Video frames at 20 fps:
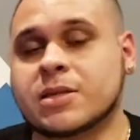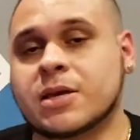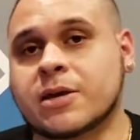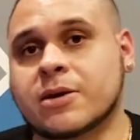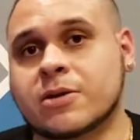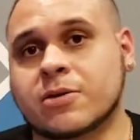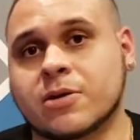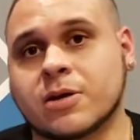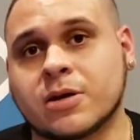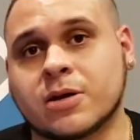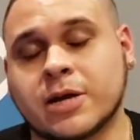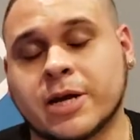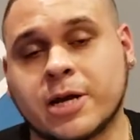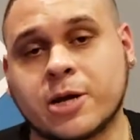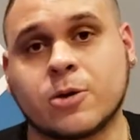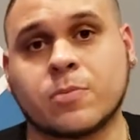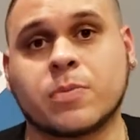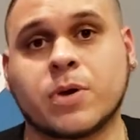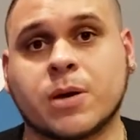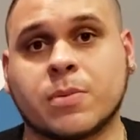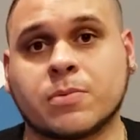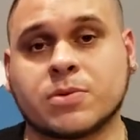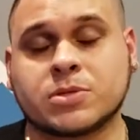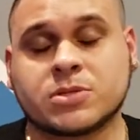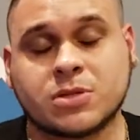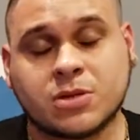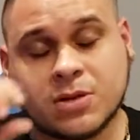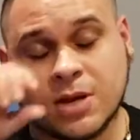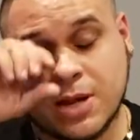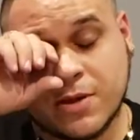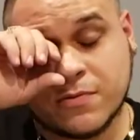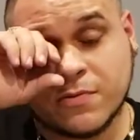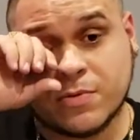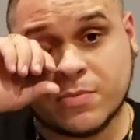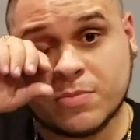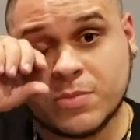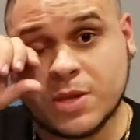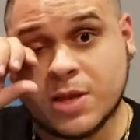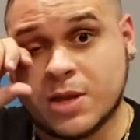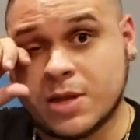they're air bubbles. They're not
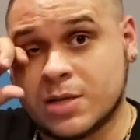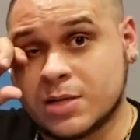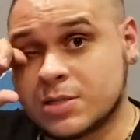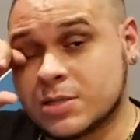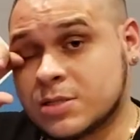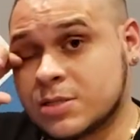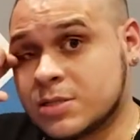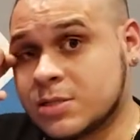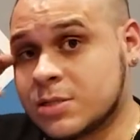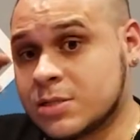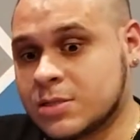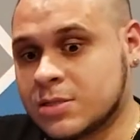from dust.